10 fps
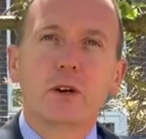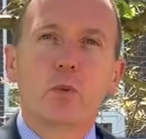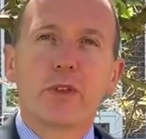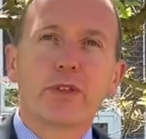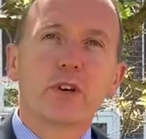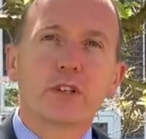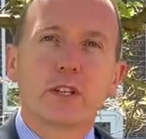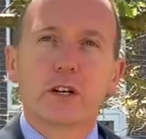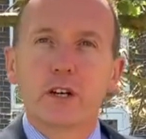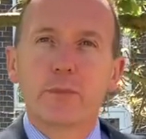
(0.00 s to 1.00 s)
with
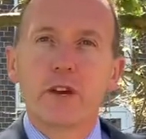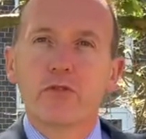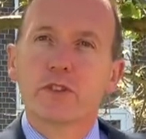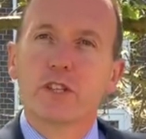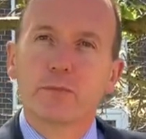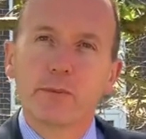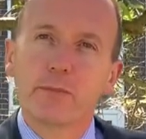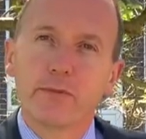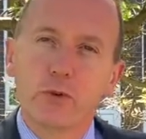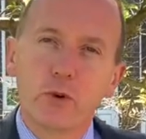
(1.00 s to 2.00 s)
39 appearances
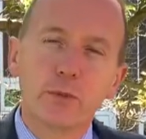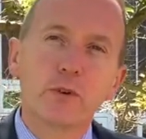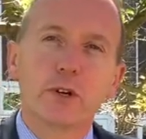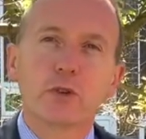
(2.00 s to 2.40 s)
before moving